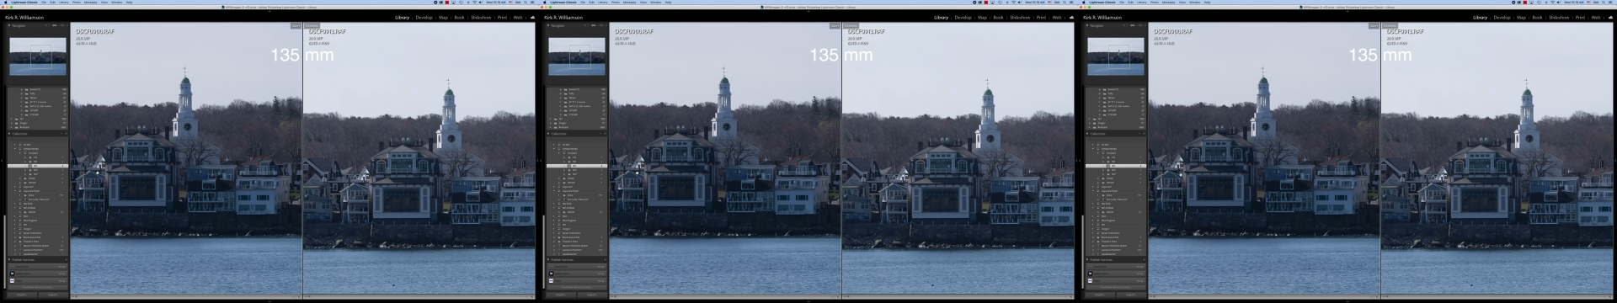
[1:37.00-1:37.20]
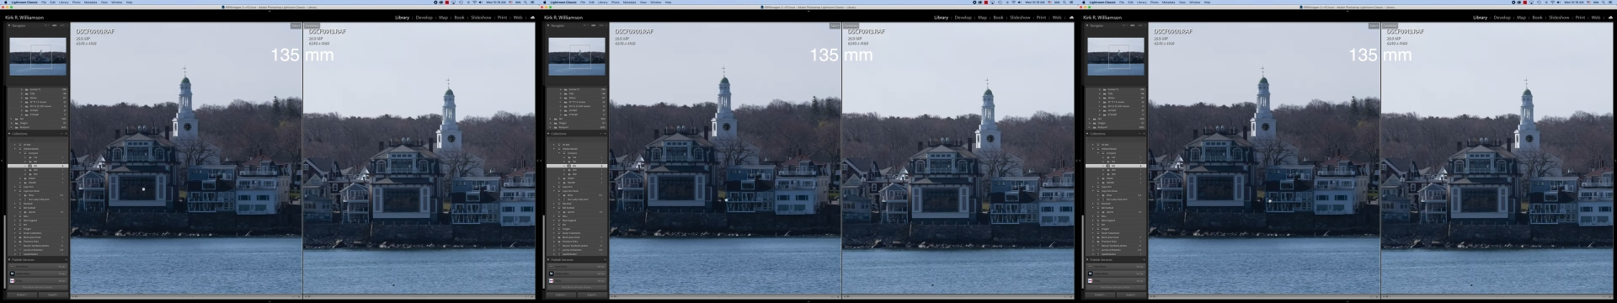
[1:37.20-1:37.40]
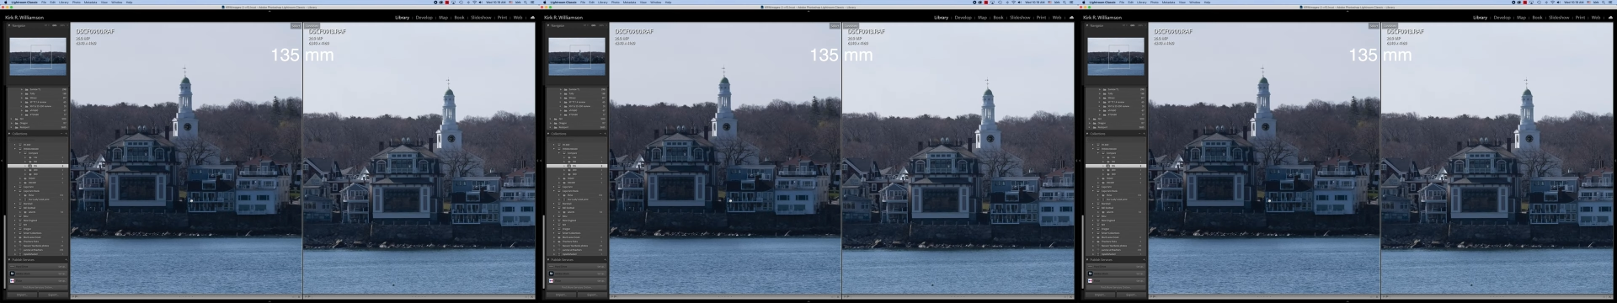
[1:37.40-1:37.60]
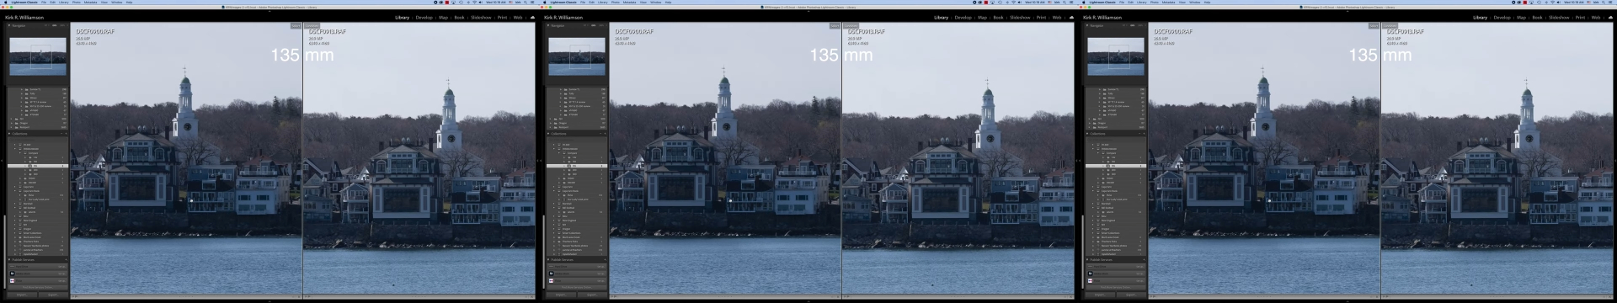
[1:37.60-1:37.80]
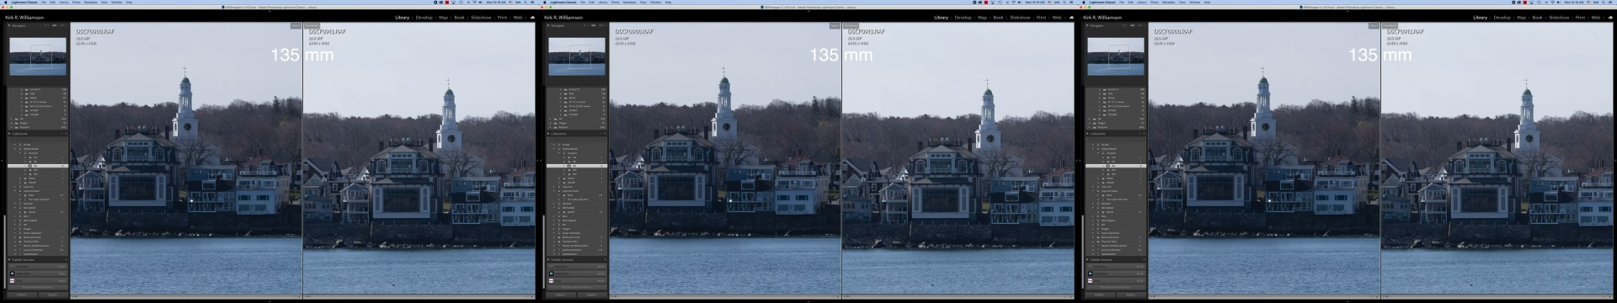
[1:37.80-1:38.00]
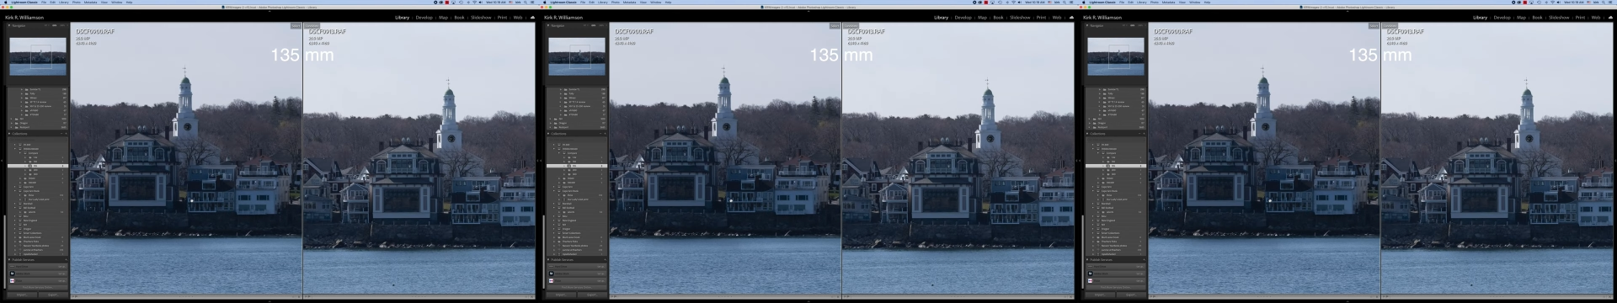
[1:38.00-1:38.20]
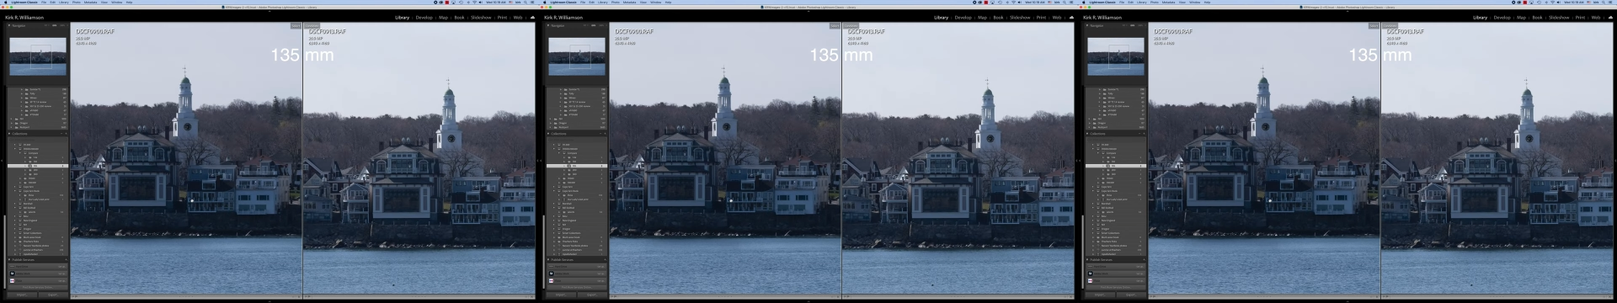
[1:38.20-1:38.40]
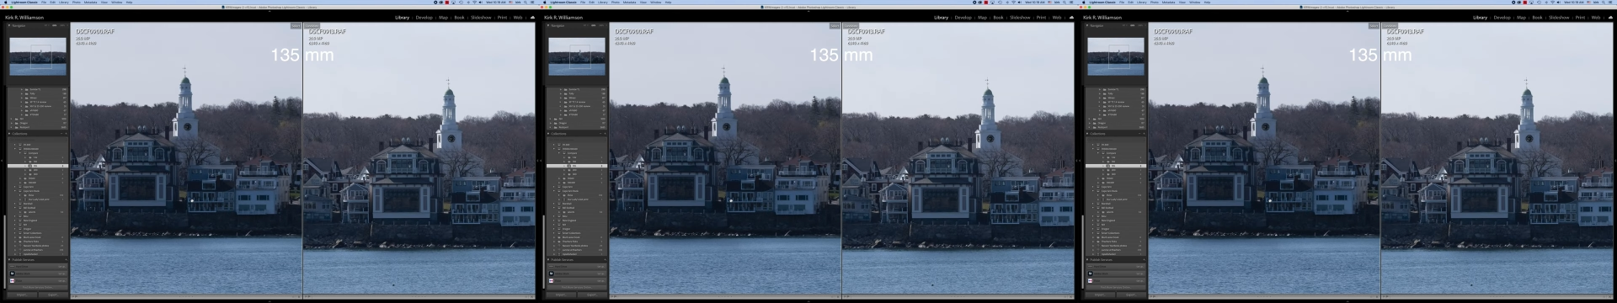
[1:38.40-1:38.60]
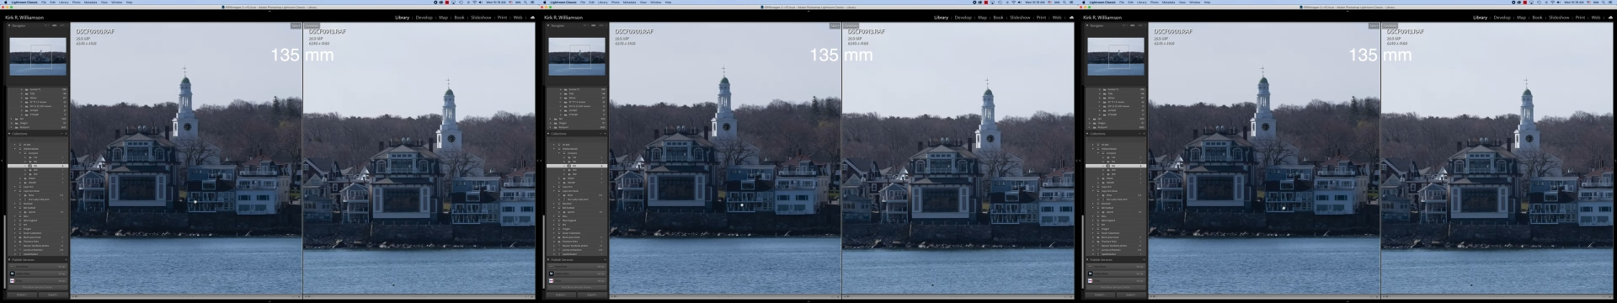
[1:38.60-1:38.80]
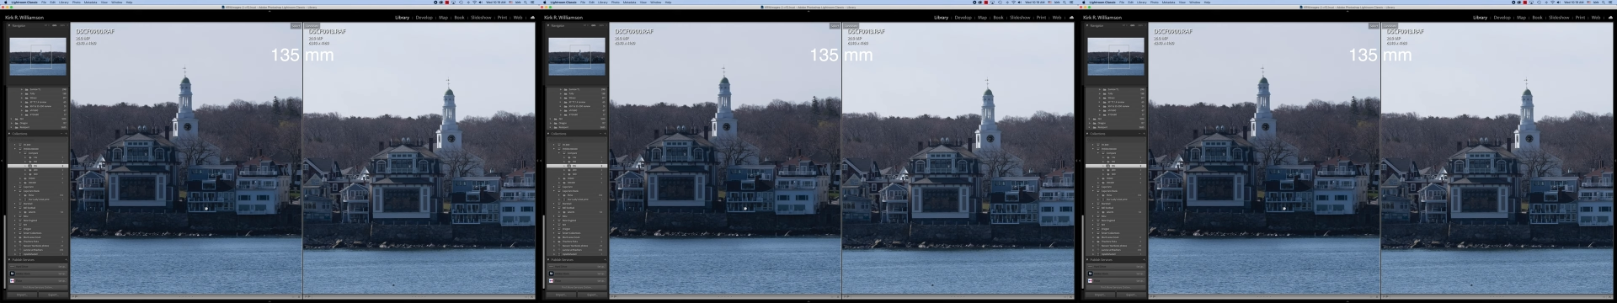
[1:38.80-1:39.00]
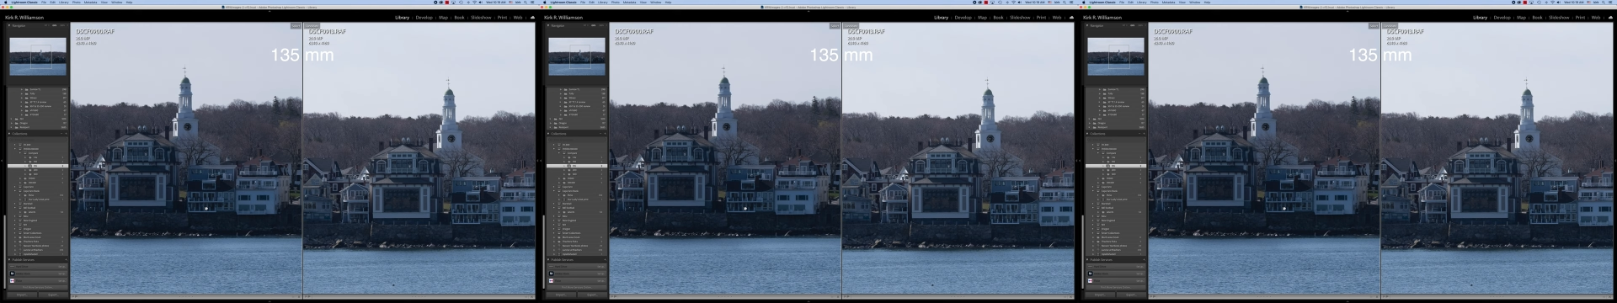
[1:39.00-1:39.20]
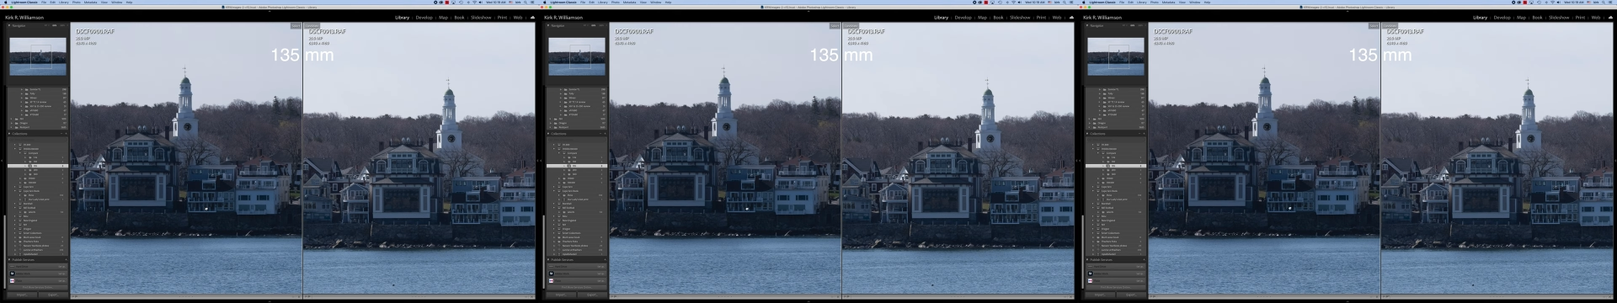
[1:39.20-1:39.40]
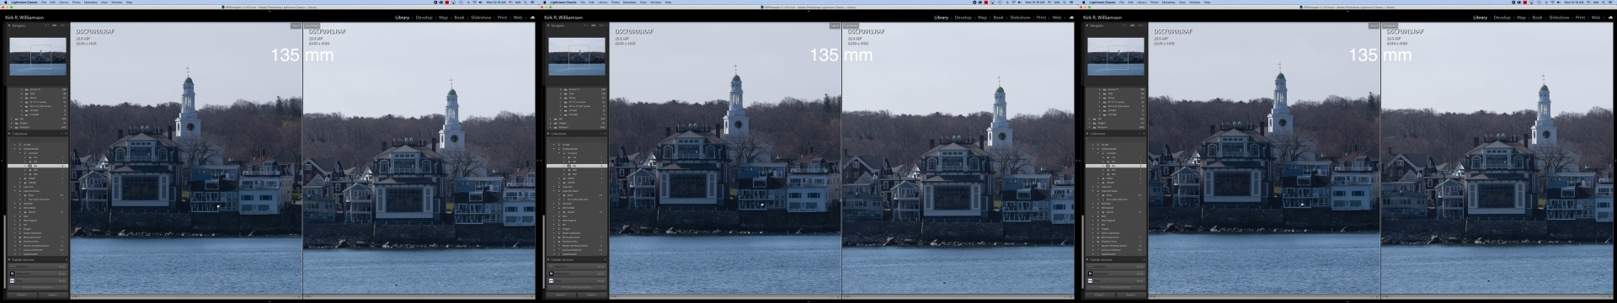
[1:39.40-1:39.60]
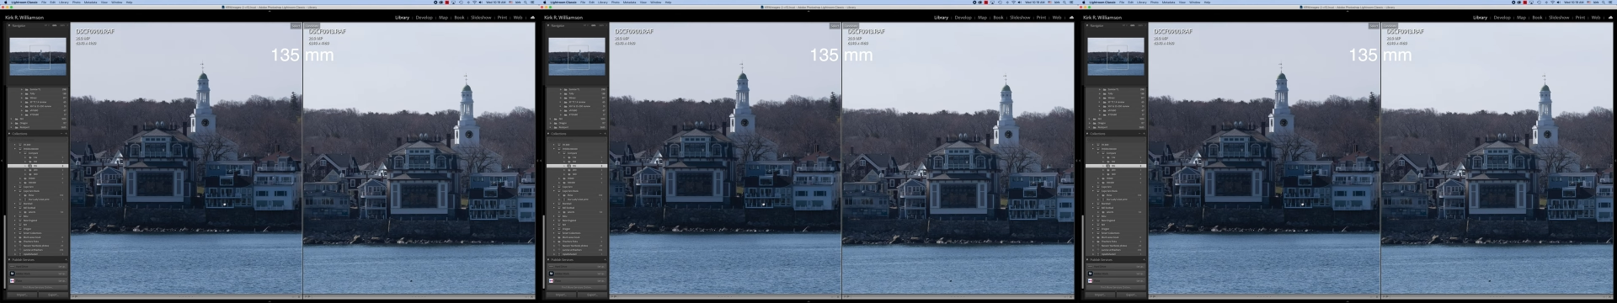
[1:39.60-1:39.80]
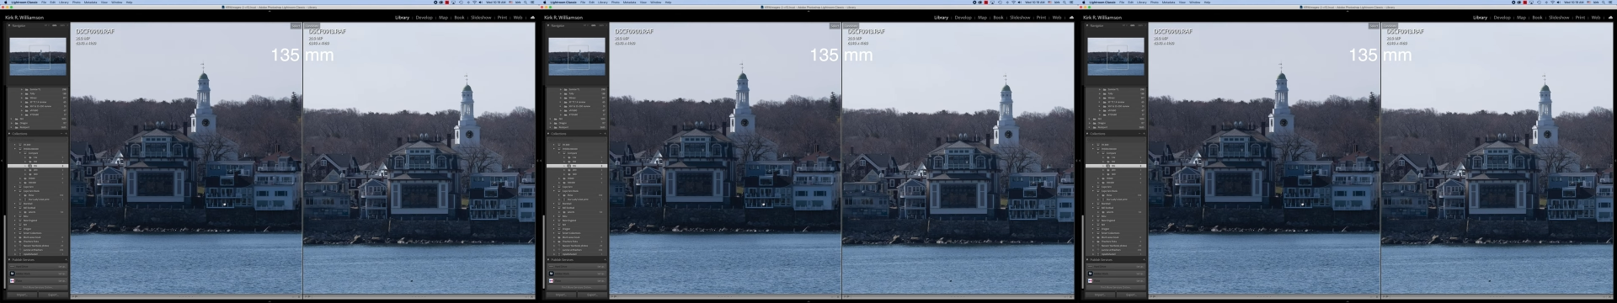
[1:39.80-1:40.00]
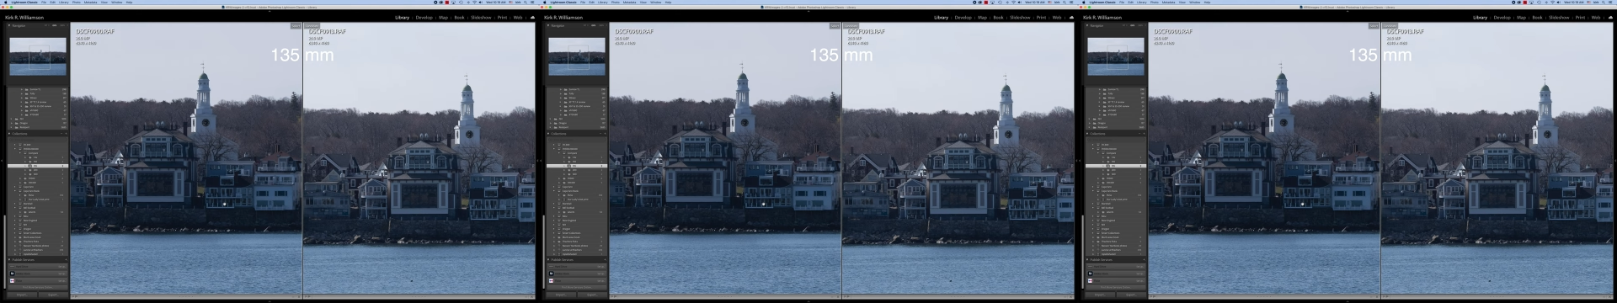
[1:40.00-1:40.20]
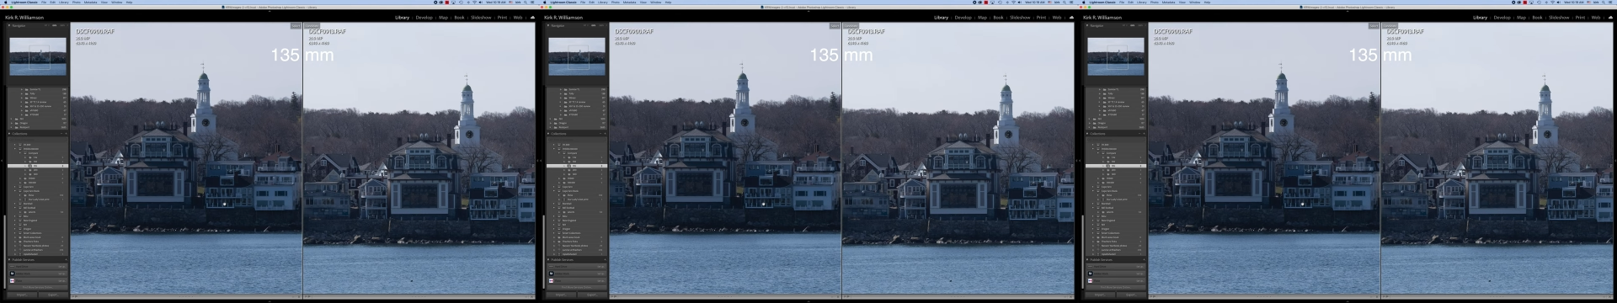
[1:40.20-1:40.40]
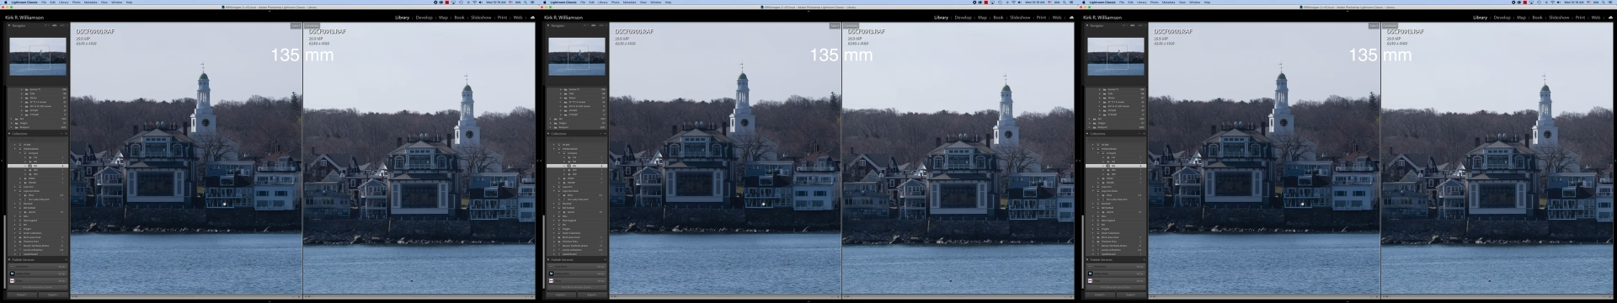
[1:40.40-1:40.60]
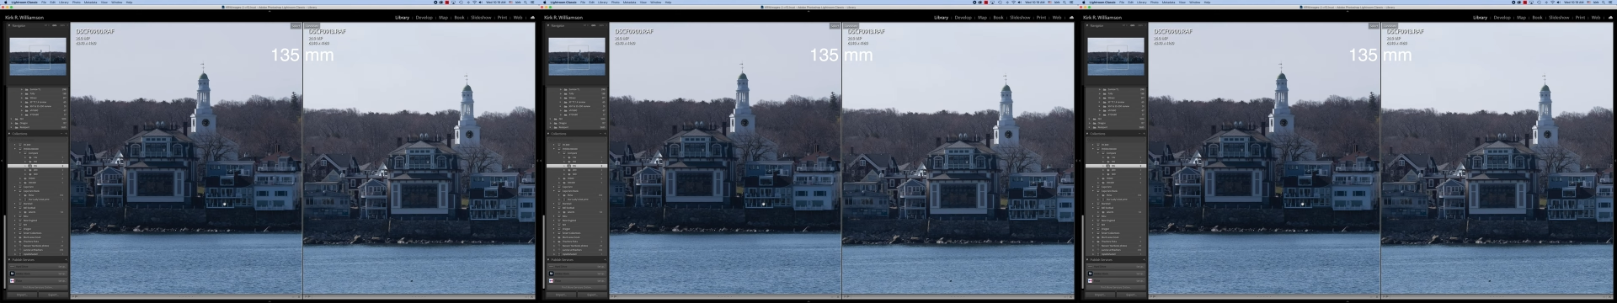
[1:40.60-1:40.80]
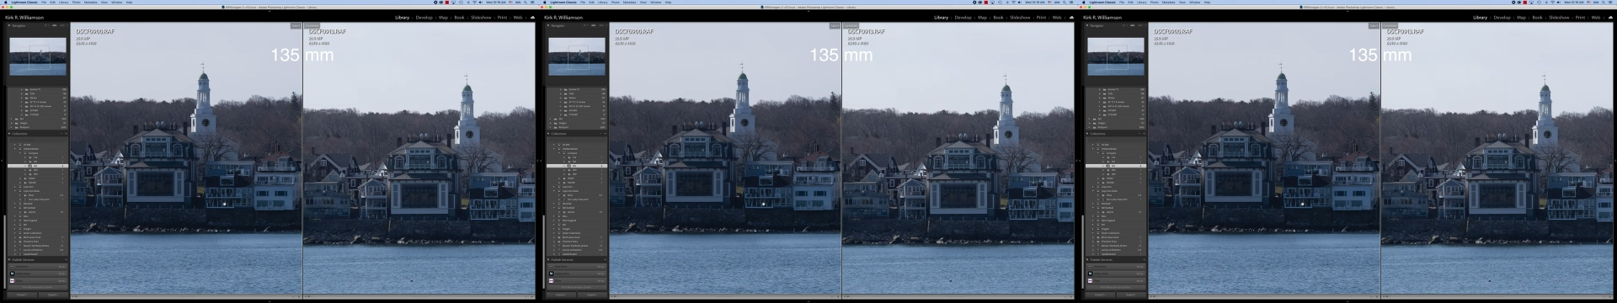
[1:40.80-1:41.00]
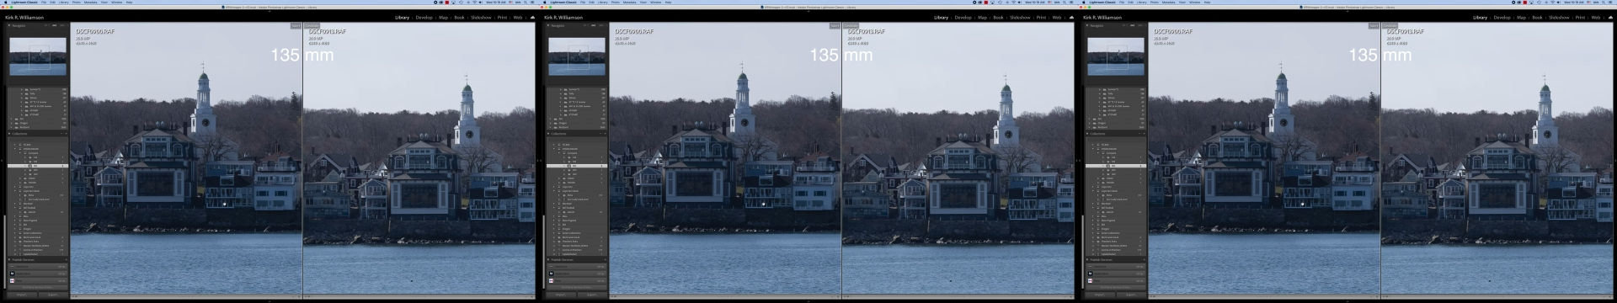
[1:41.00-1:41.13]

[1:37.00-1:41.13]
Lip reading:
Nobody's mouth can be seen.